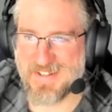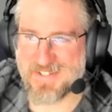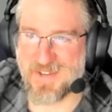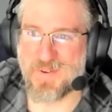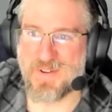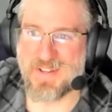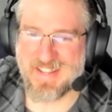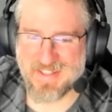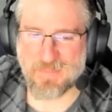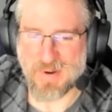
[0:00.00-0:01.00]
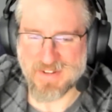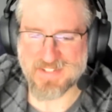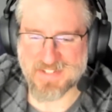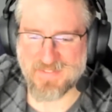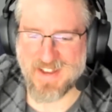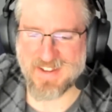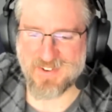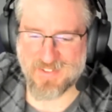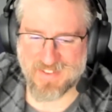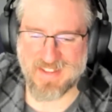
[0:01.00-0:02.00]
So in the process of that,
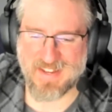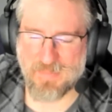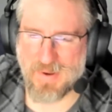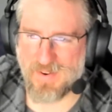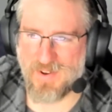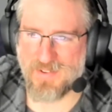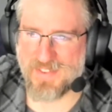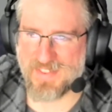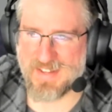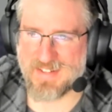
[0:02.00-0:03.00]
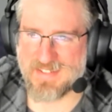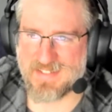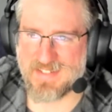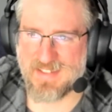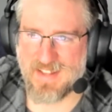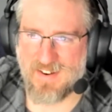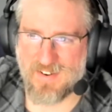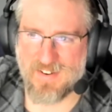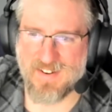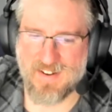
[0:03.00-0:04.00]
you're thinking about all the things that
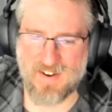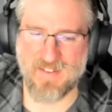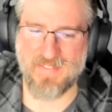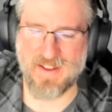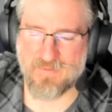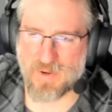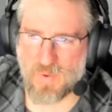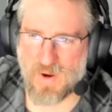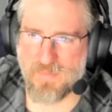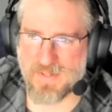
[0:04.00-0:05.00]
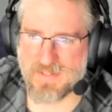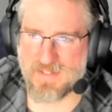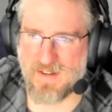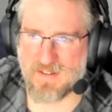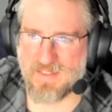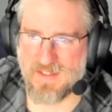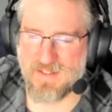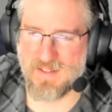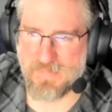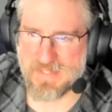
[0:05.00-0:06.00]
aren't on that requirements doc that
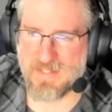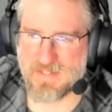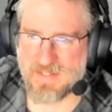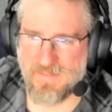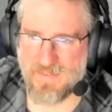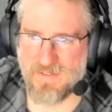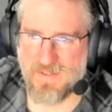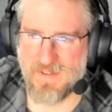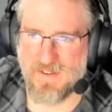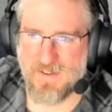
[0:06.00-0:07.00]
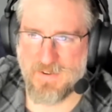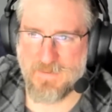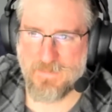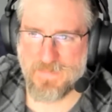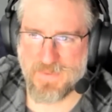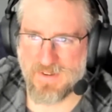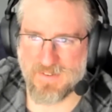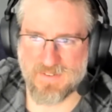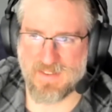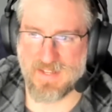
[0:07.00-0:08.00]
the business gave you.
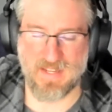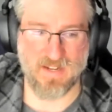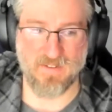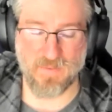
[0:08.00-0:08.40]
You're thinking of,